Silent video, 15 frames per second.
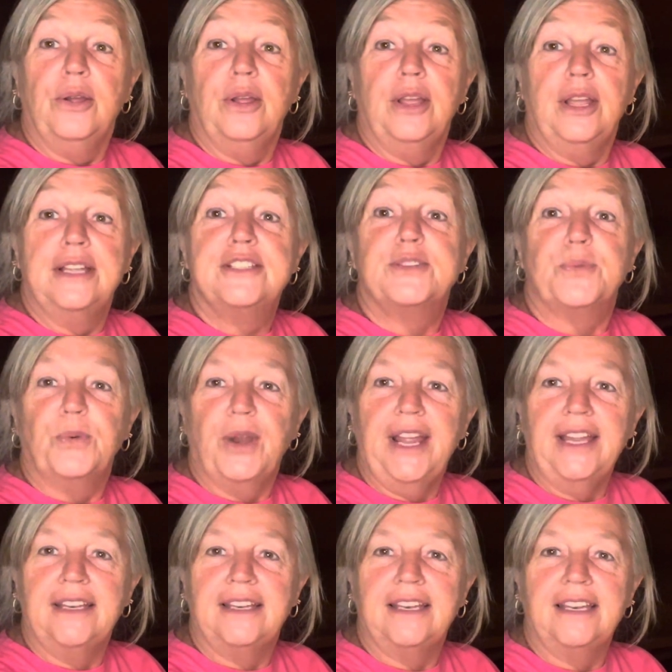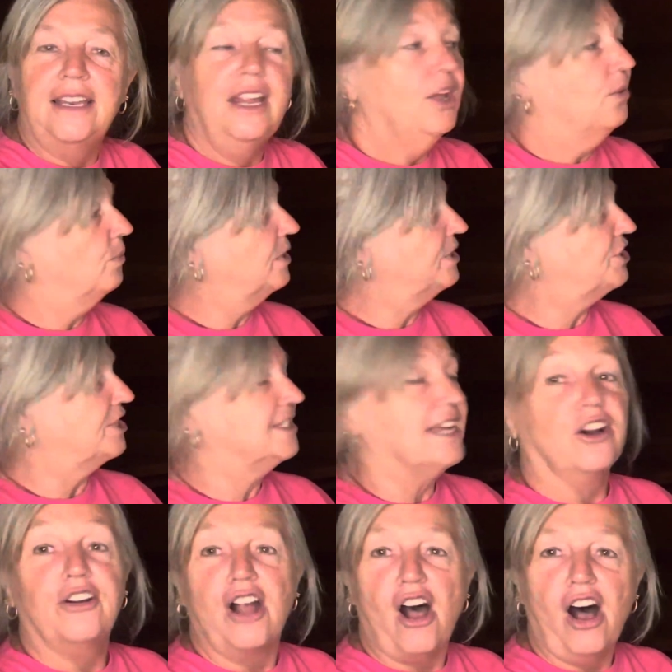It's written, which is
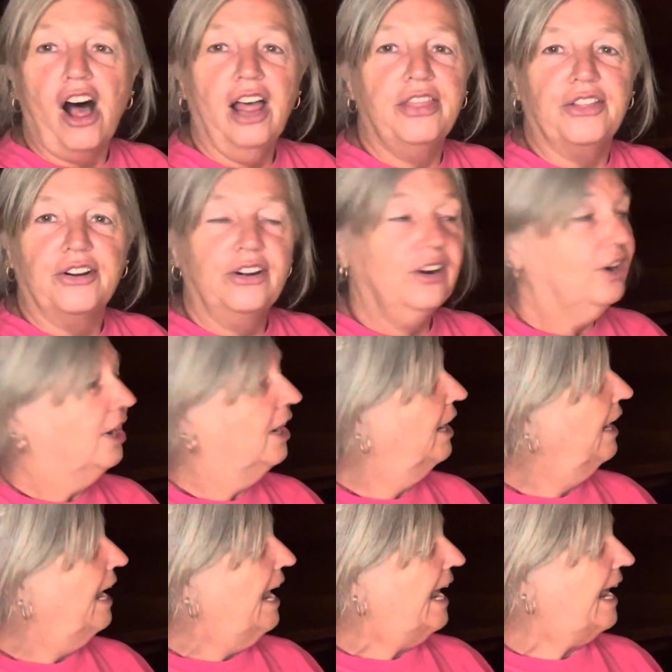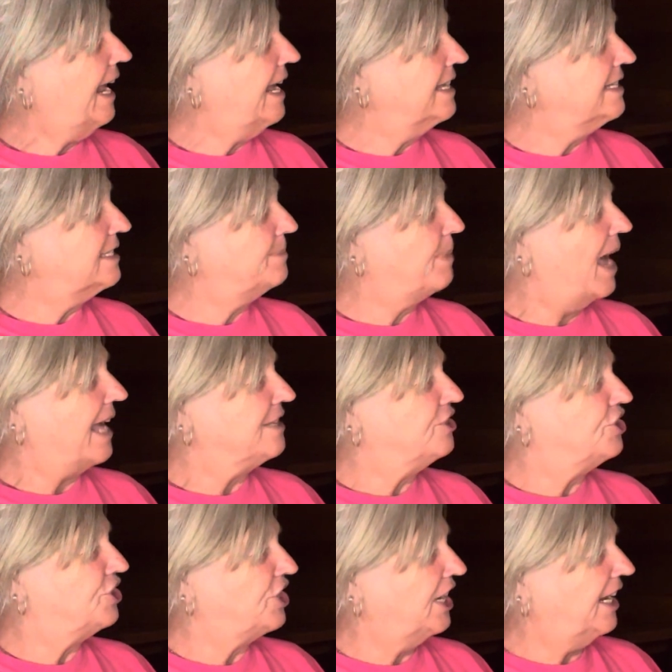our author, is by
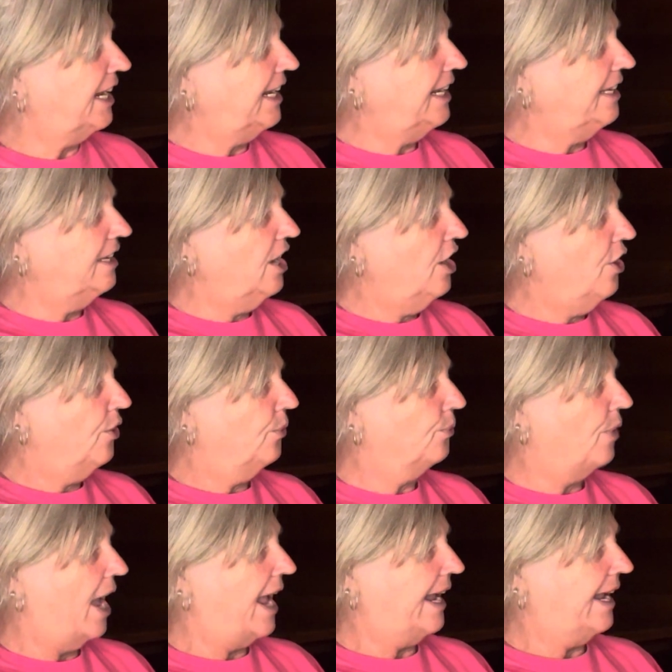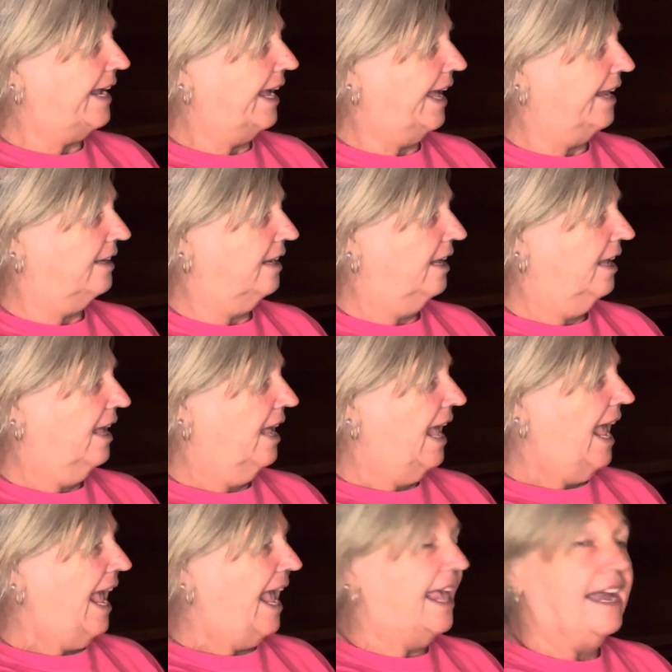Reagan.
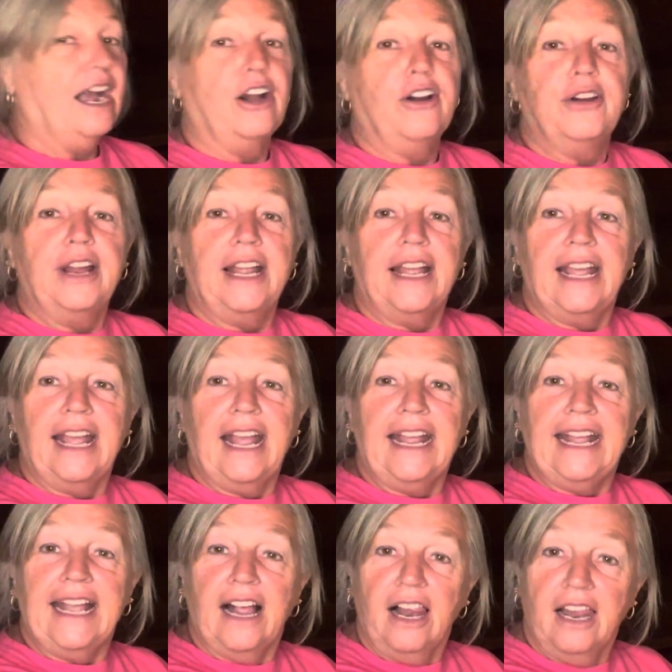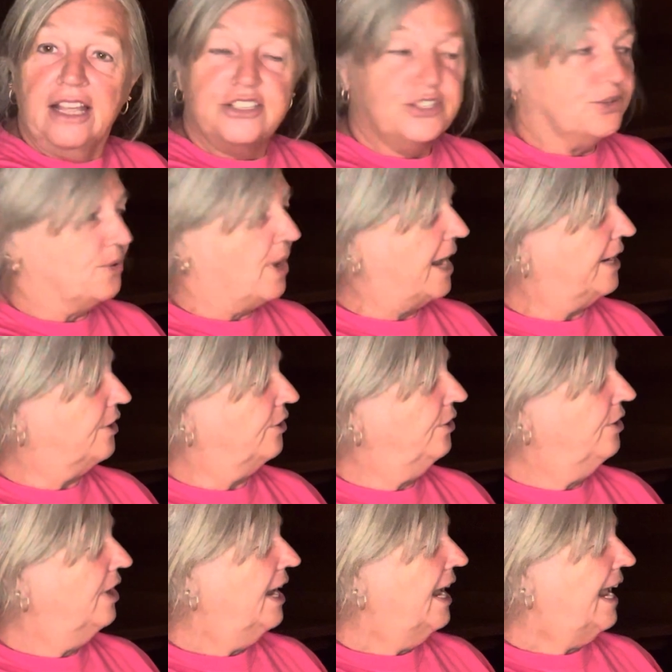And our illustrator
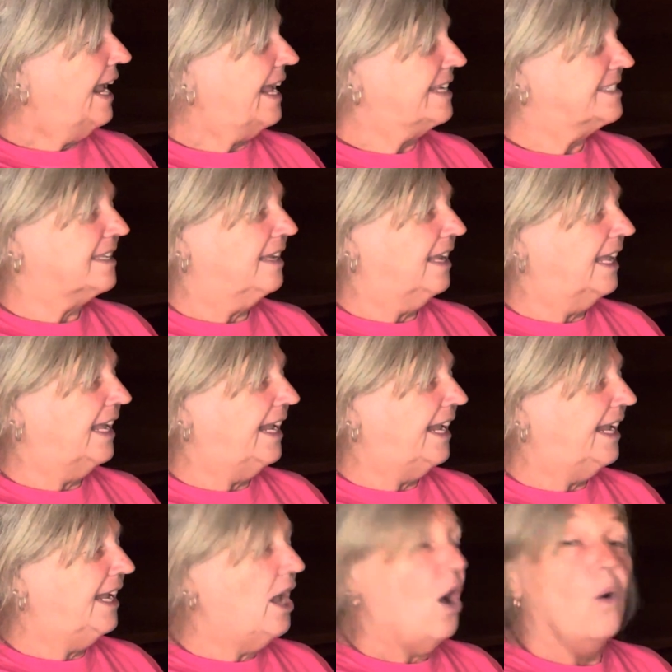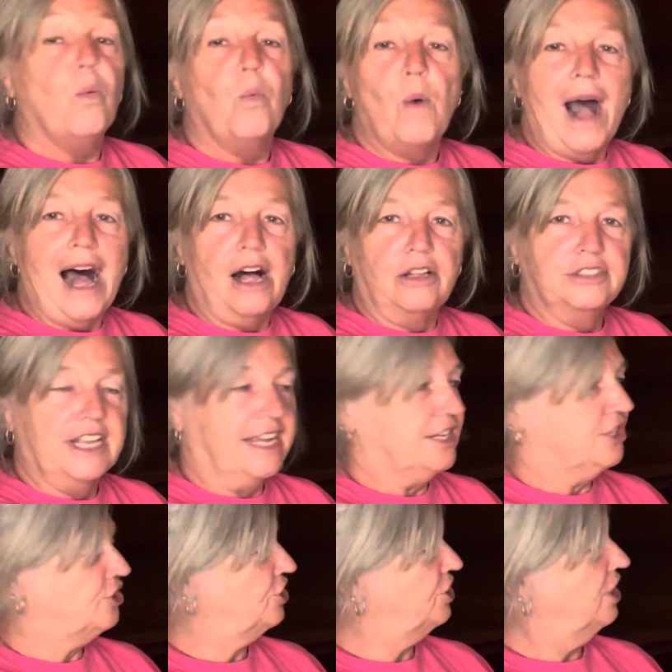is Lee
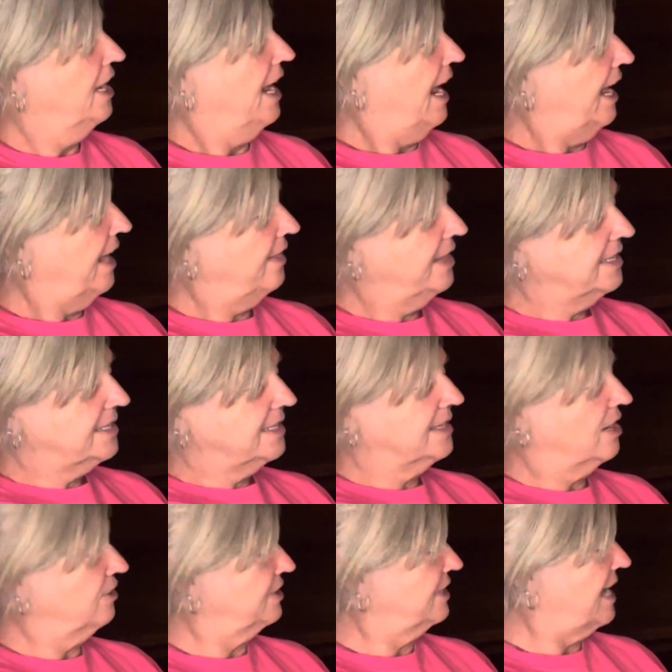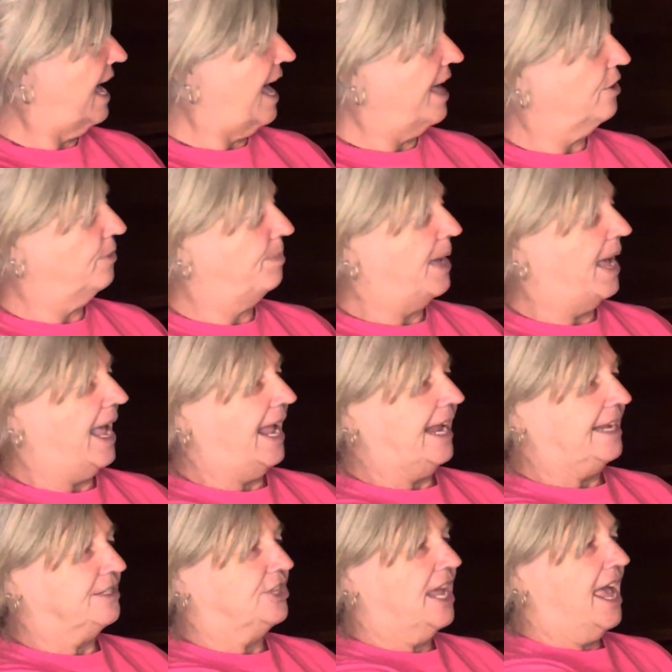Wildish. And this is our title
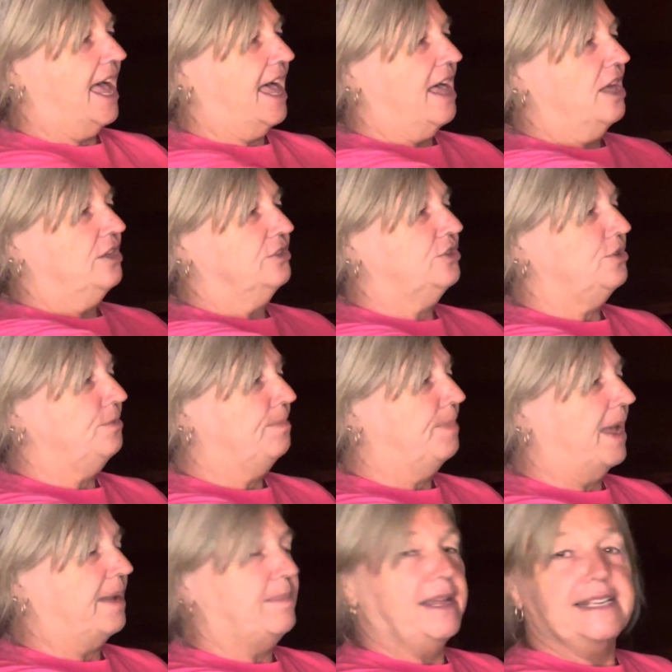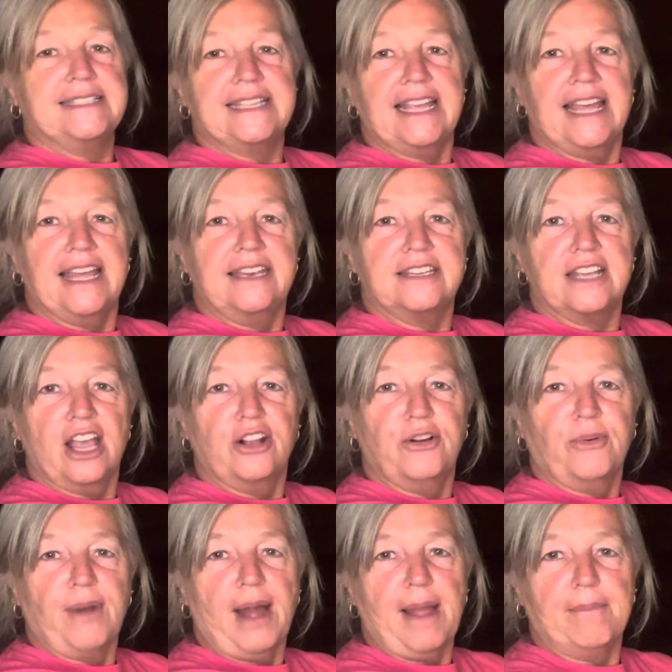page, How to Babysit a
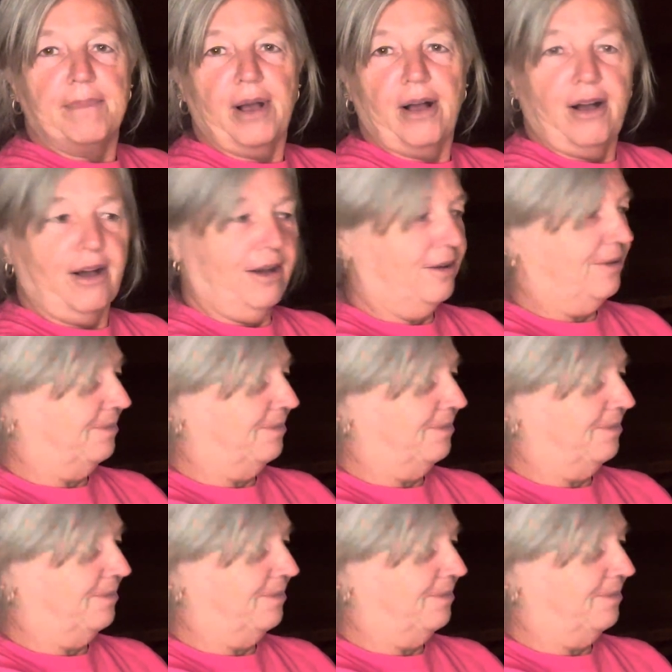Grandpa.